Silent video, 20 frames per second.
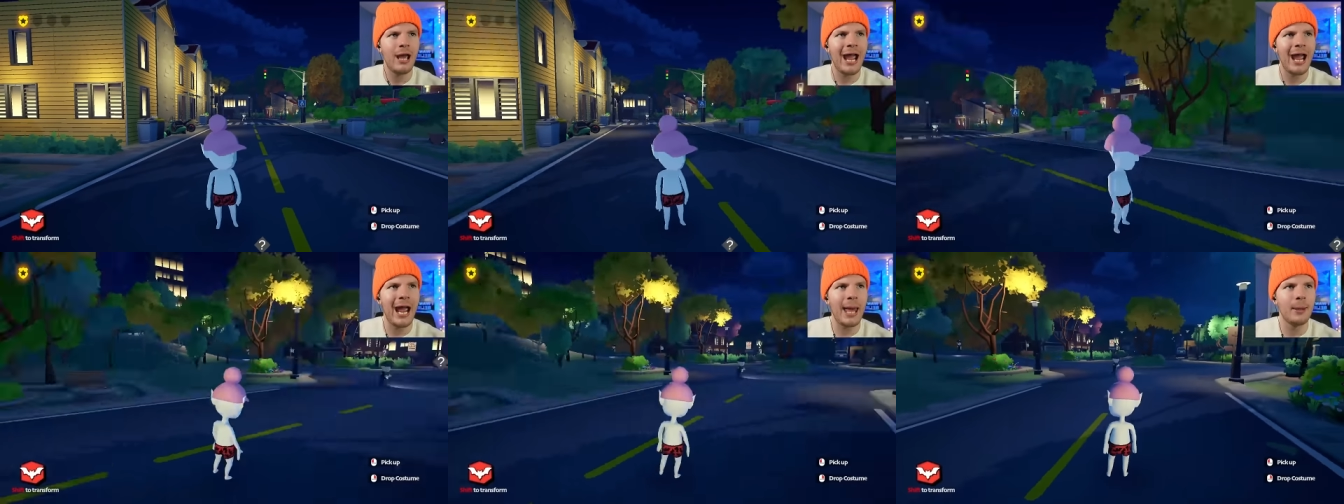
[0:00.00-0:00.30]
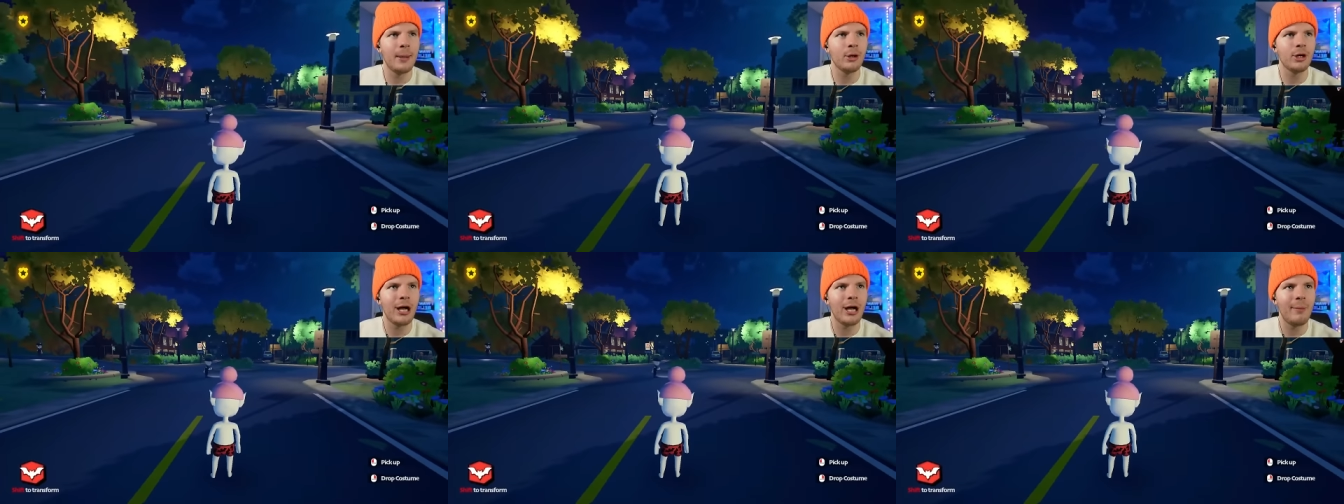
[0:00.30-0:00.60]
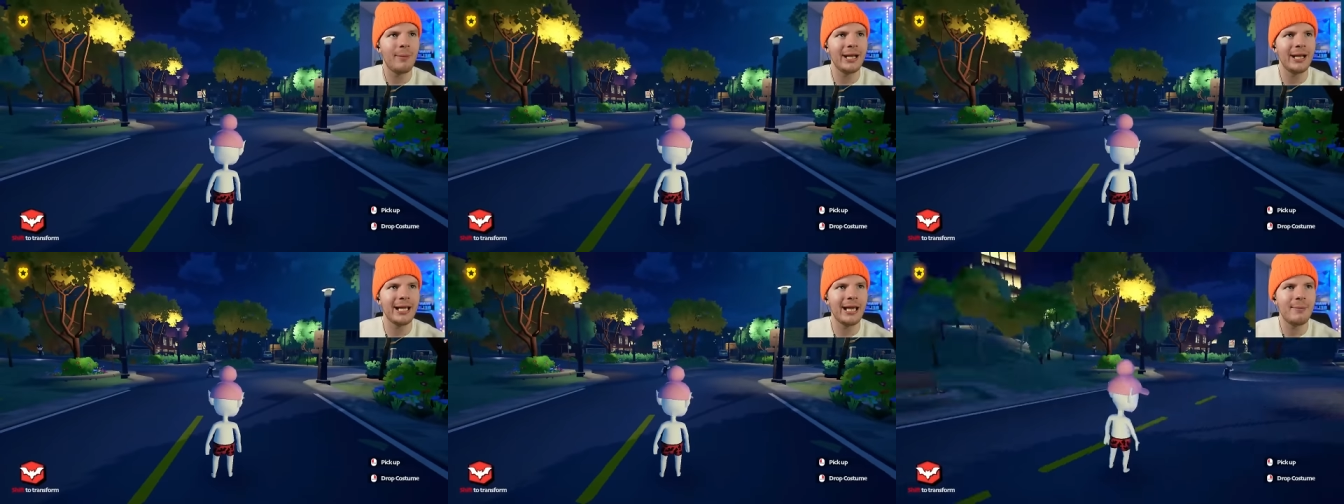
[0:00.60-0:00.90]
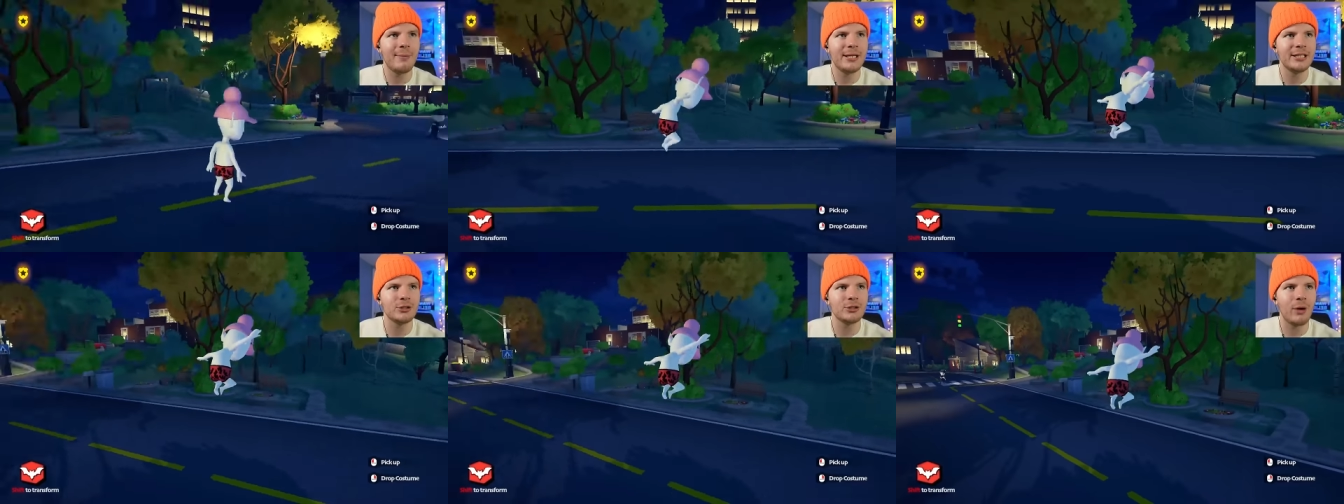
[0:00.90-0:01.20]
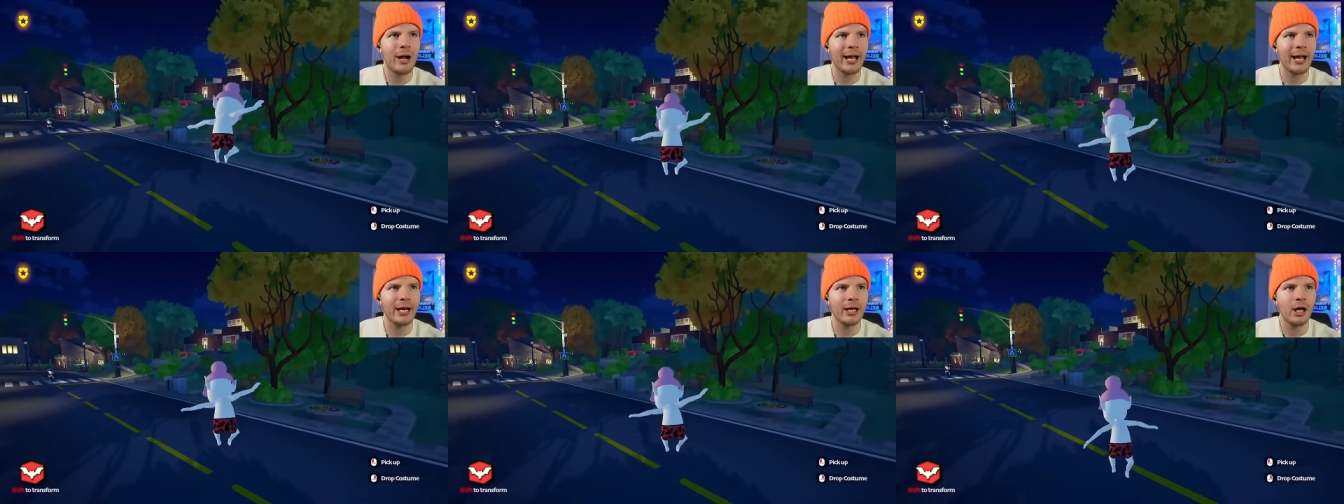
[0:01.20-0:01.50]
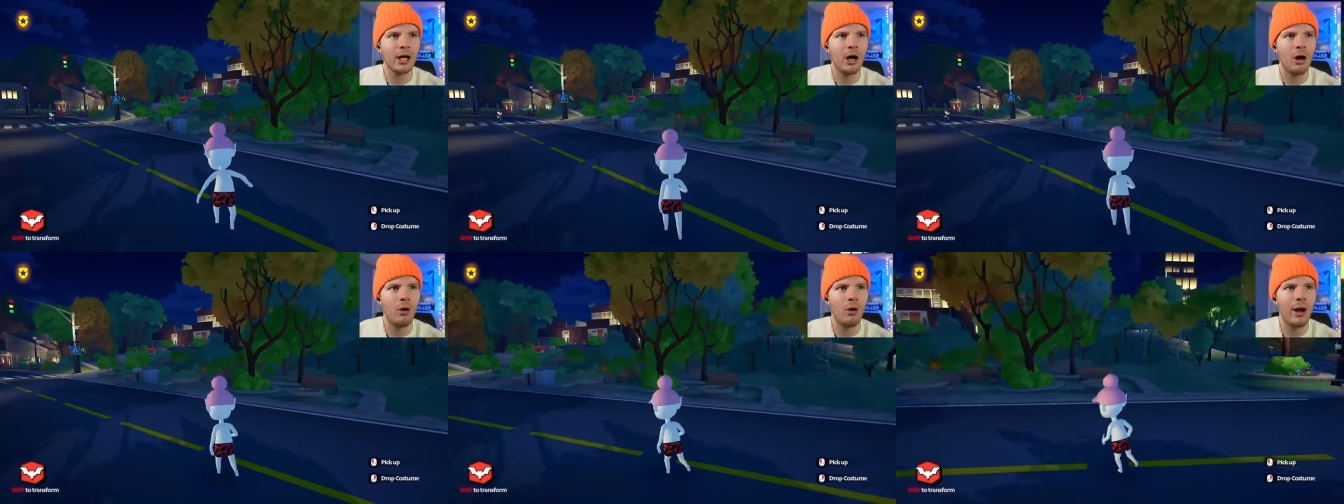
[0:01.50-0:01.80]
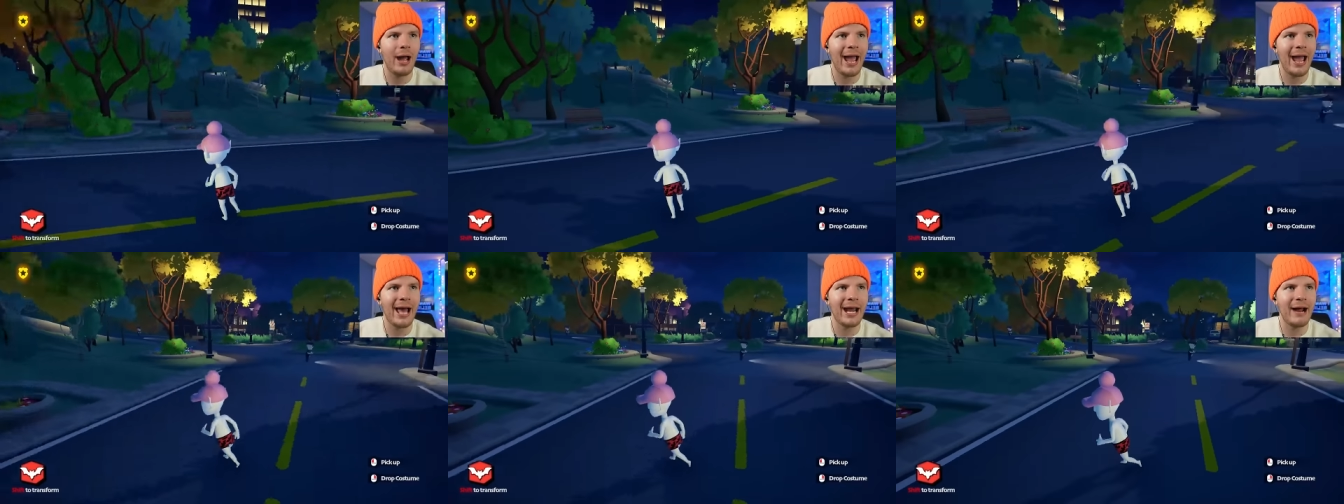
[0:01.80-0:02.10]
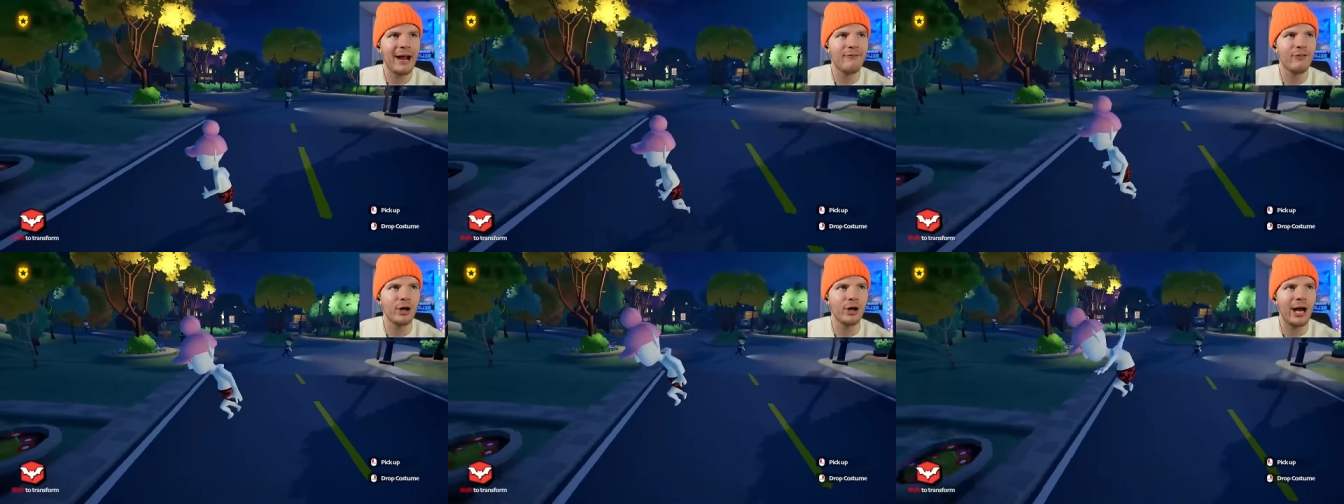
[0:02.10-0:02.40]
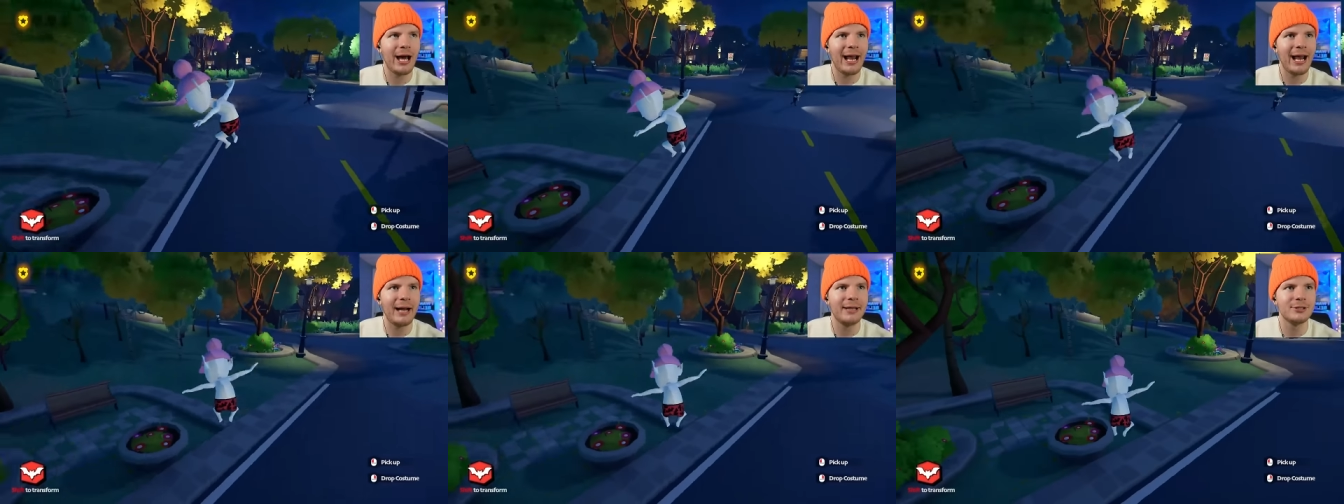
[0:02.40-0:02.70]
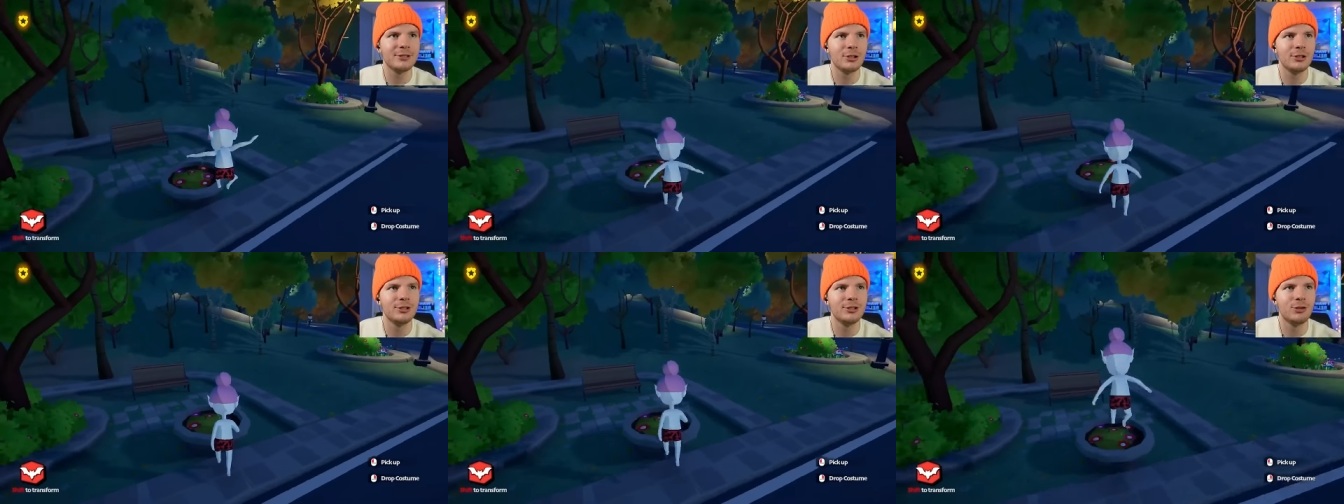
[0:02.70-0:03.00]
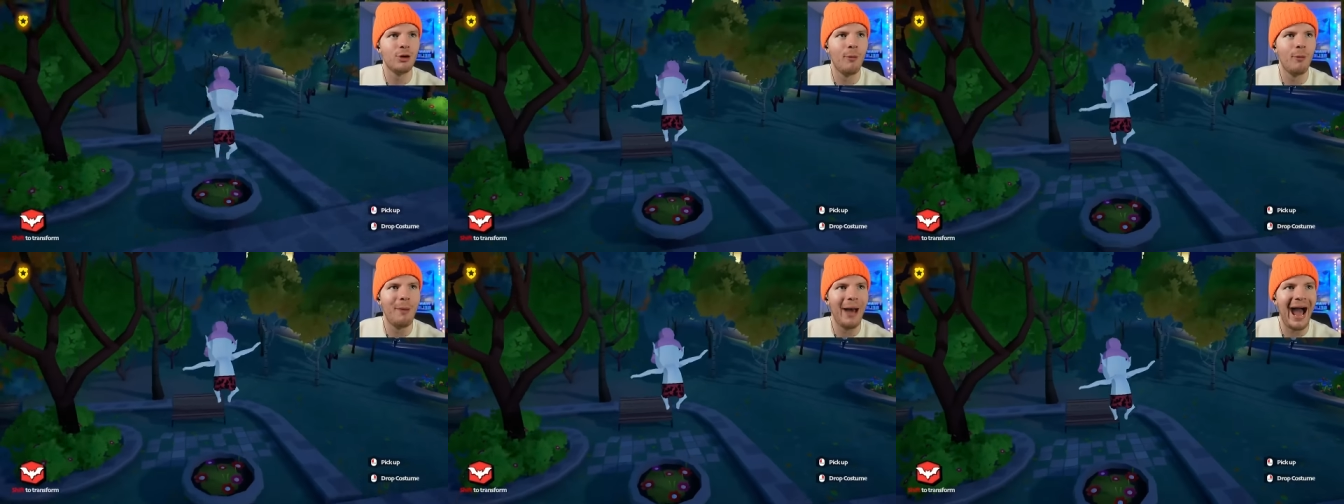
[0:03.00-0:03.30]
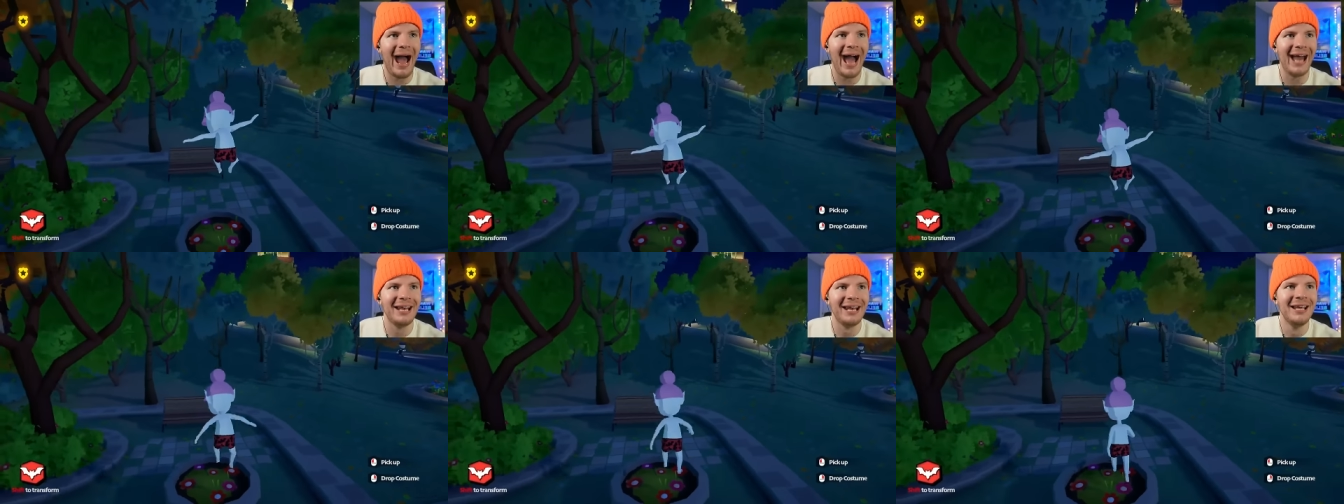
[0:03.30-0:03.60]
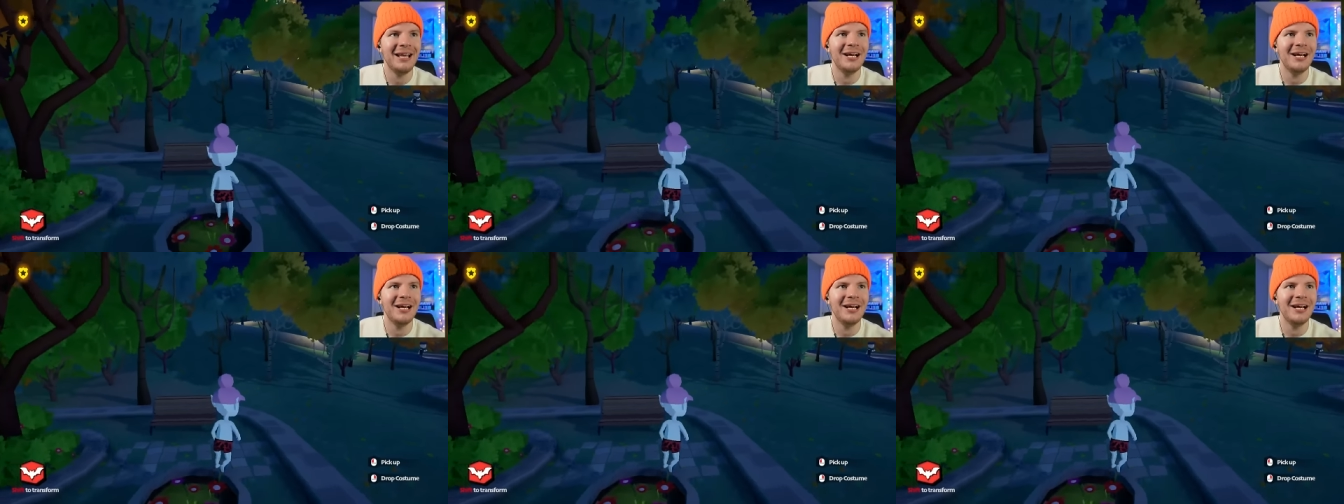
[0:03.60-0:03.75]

And they're coming to get me, so I gotta go. And I forgot how to turn into a bat,